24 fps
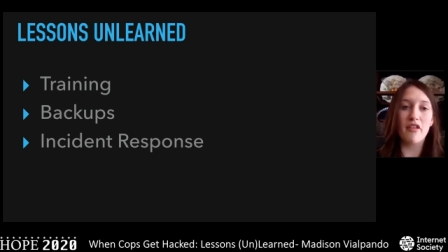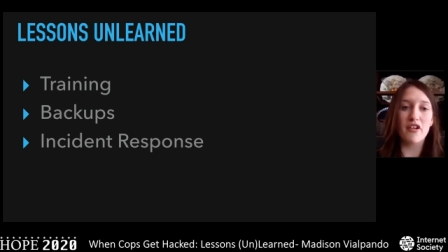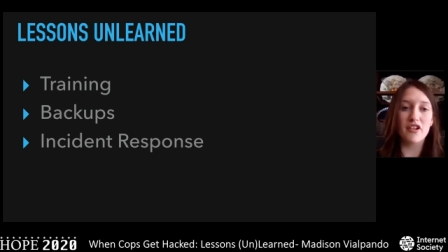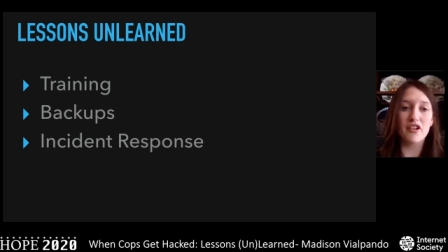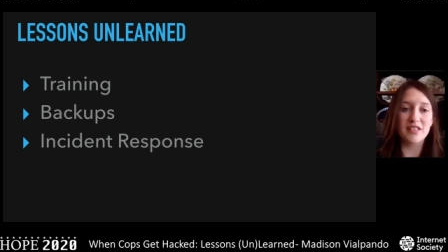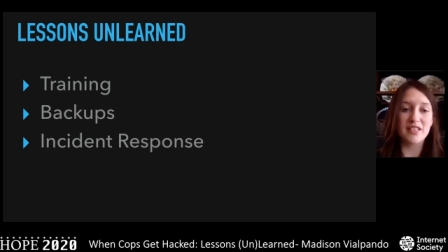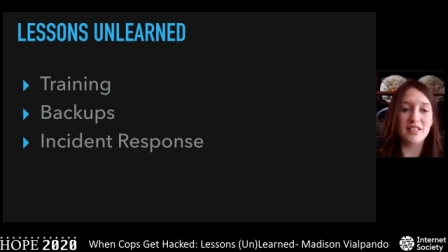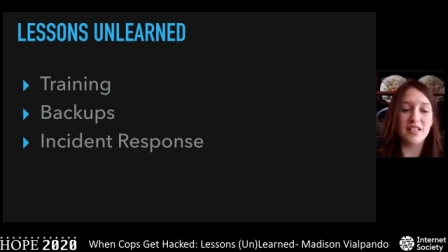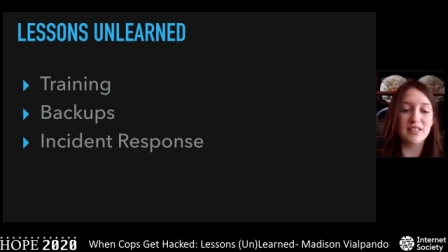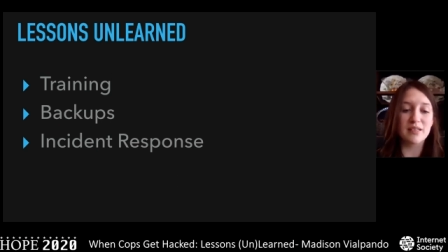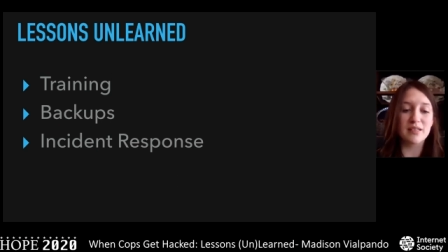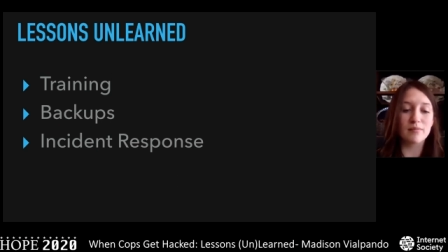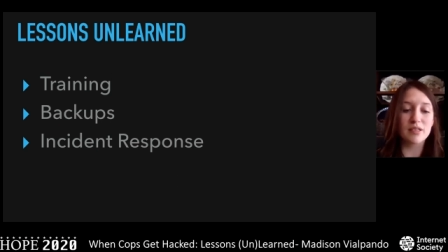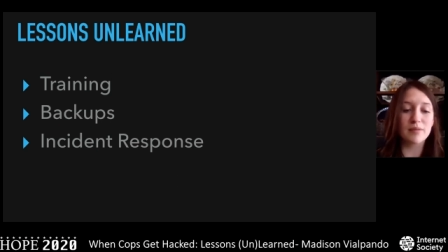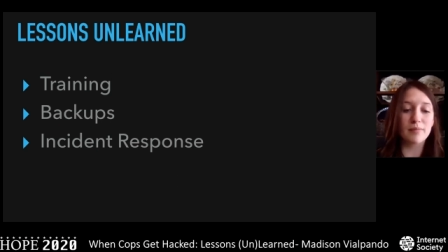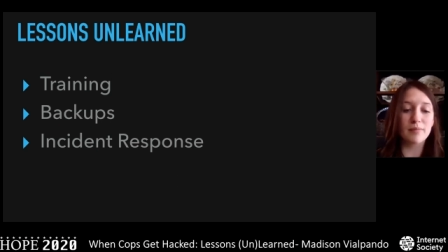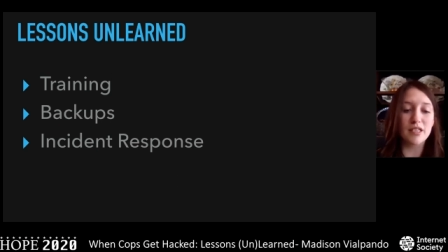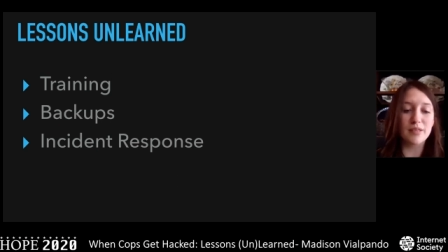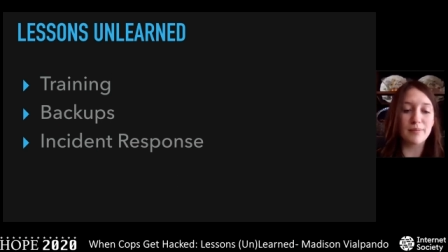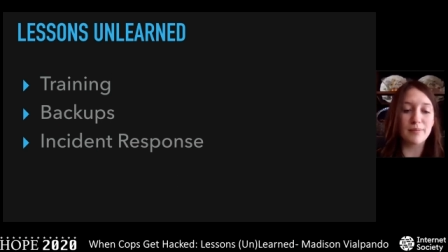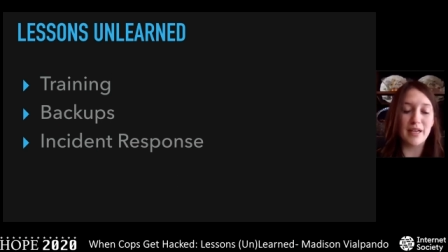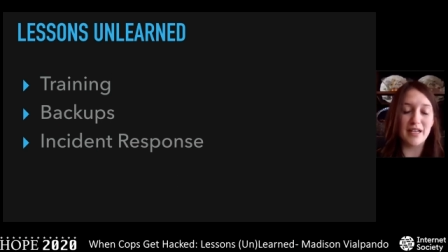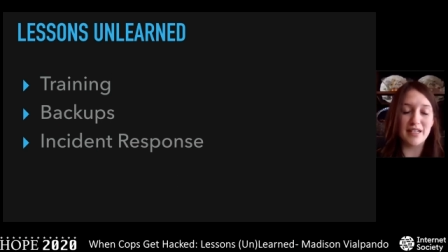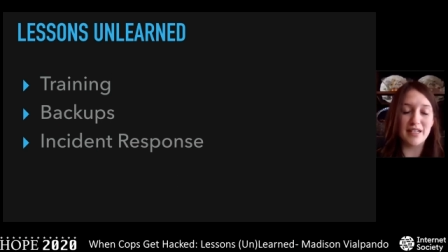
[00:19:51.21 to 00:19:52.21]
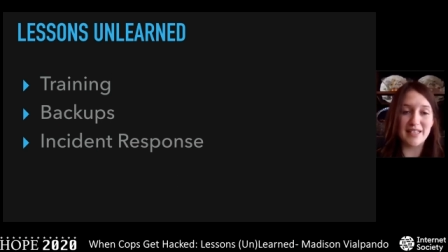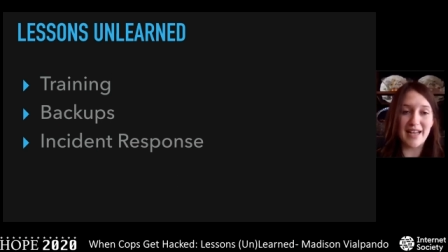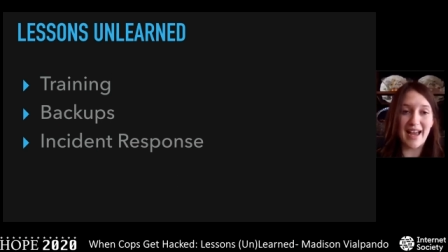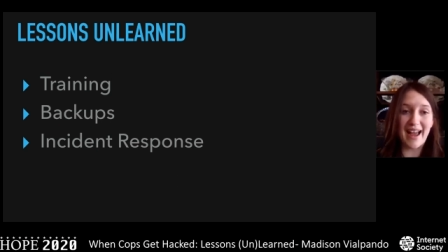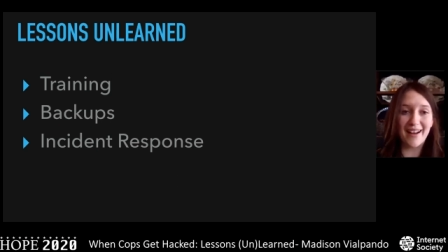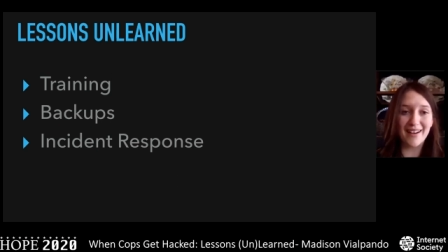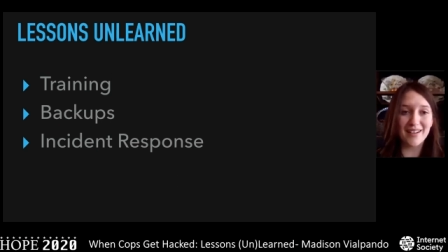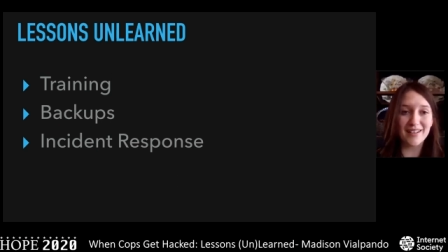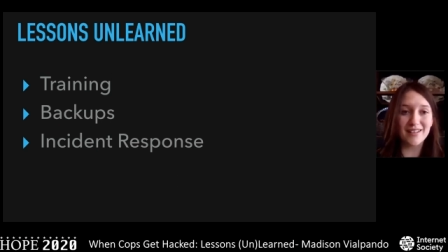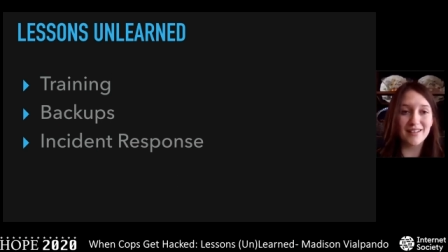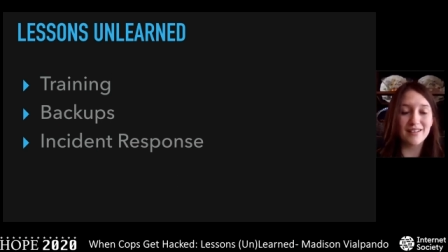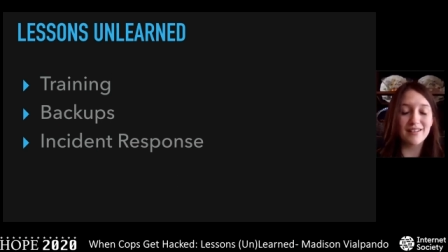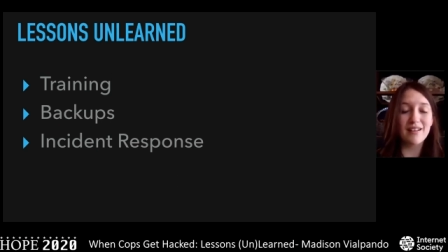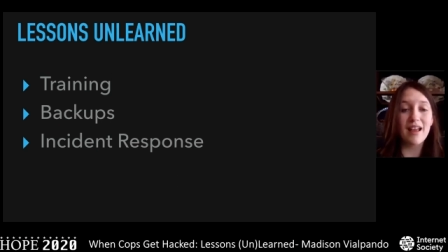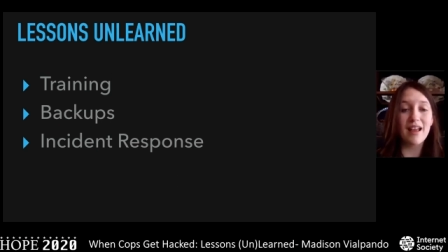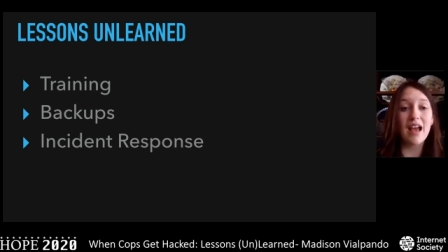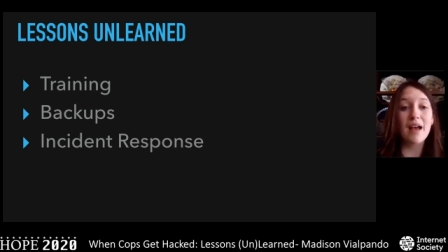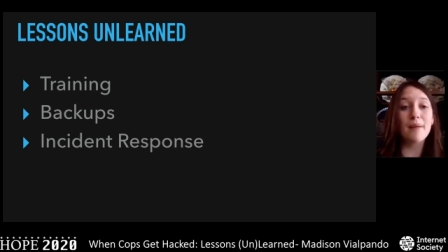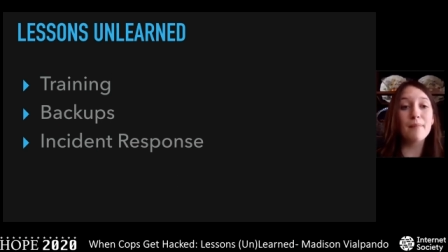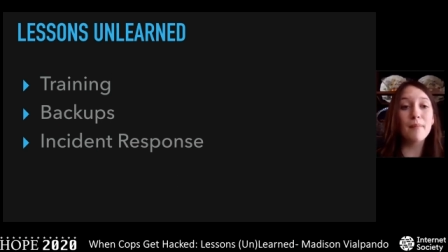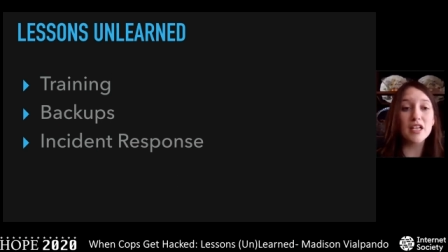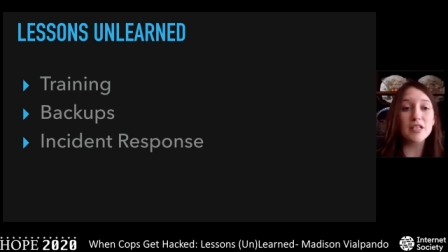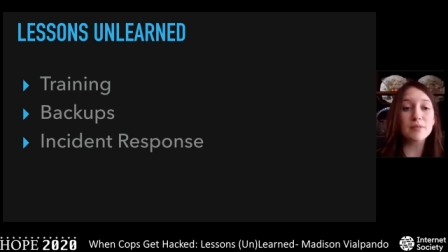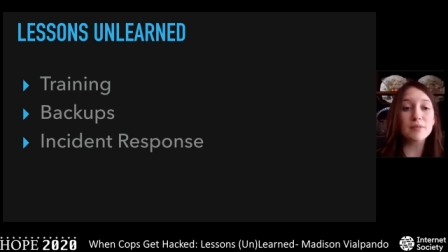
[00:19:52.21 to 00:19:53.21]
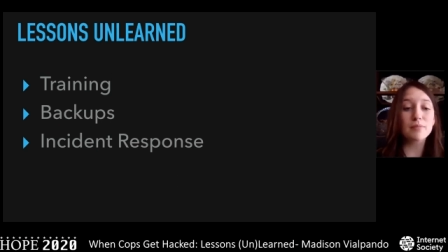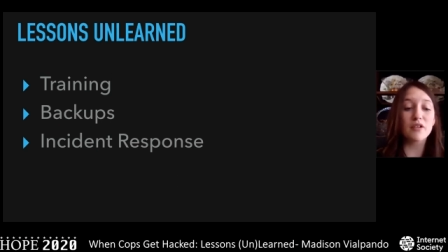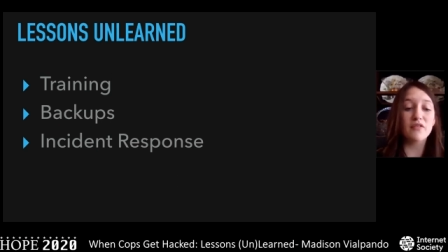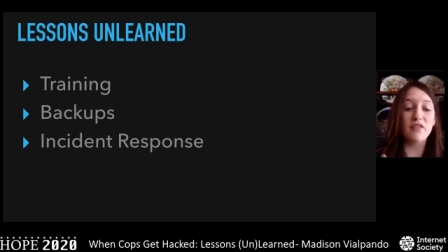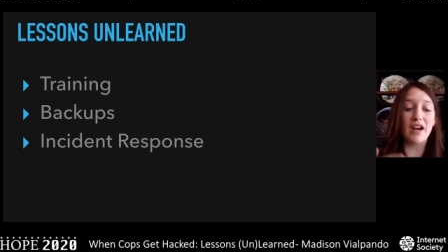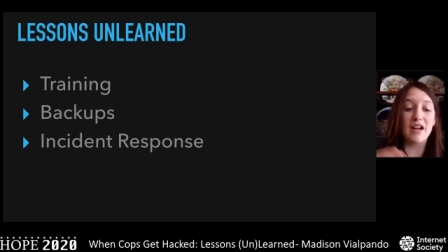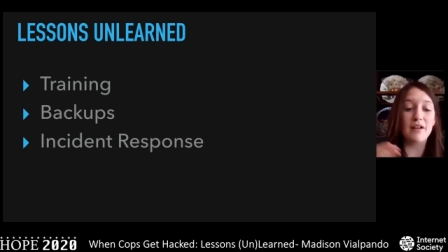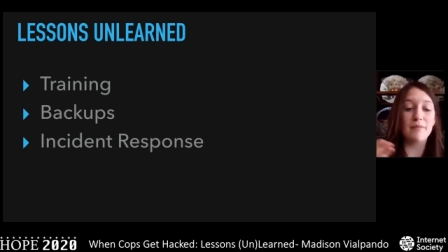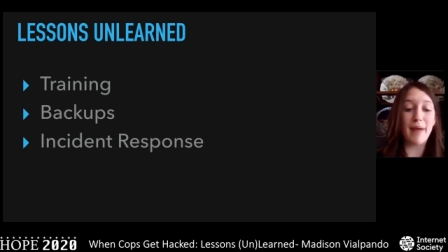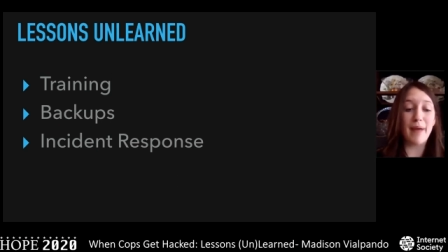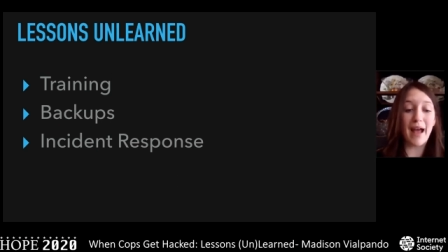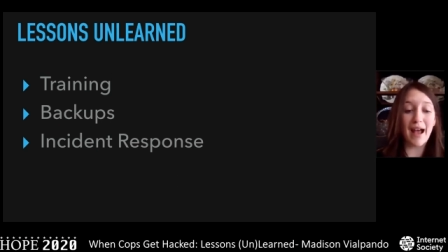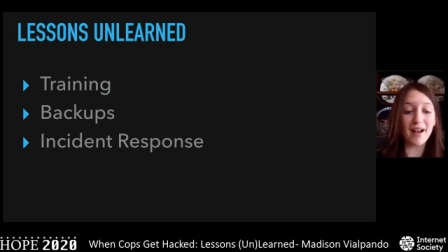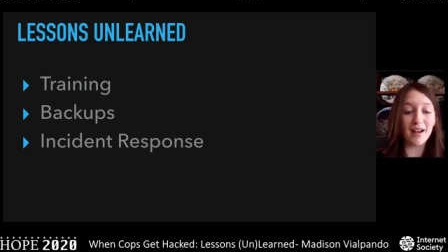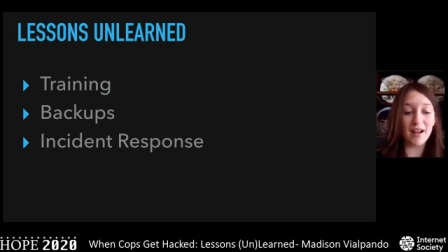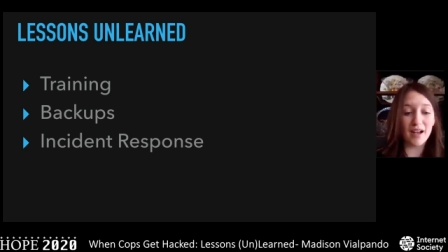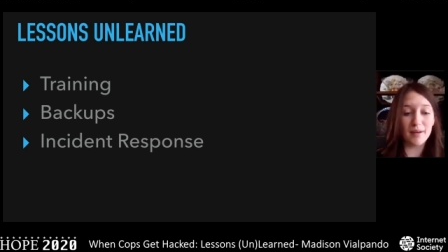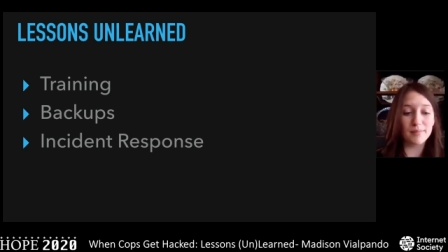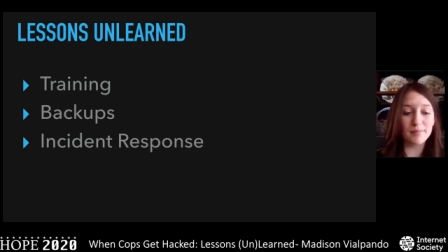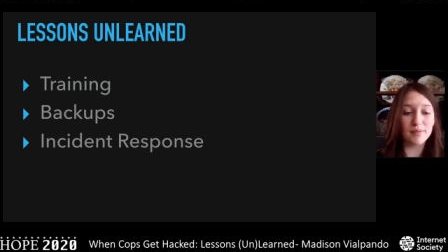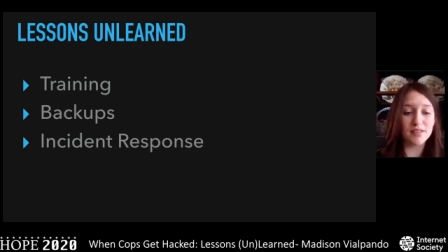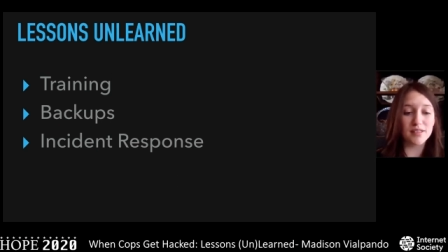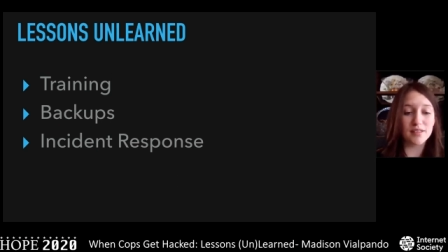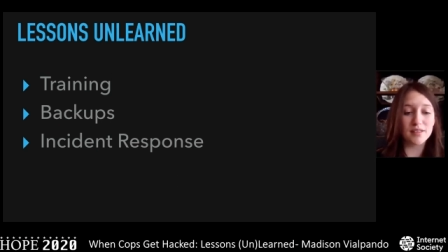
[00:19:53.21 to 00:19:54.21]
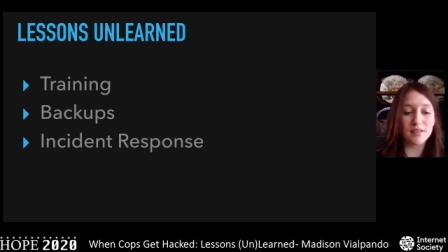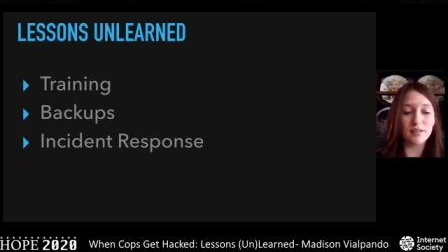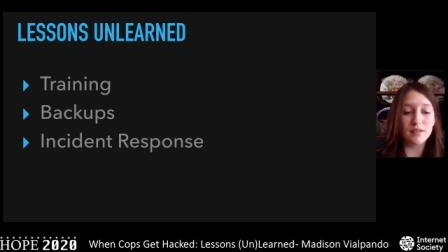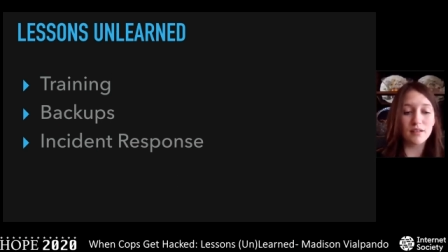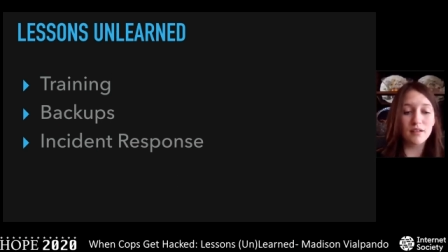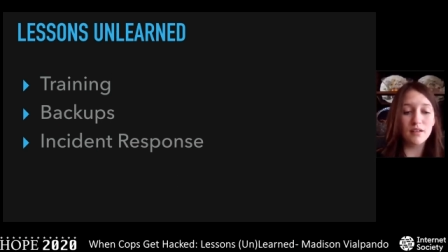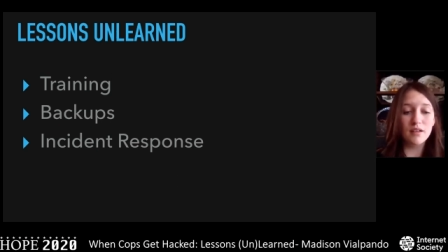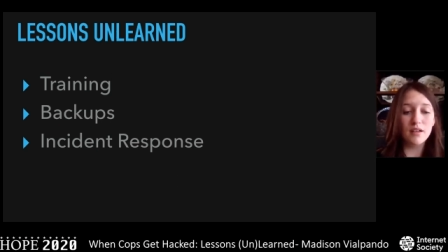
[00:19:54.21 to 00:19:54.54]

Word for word: their systems must be attacked and must provide backups.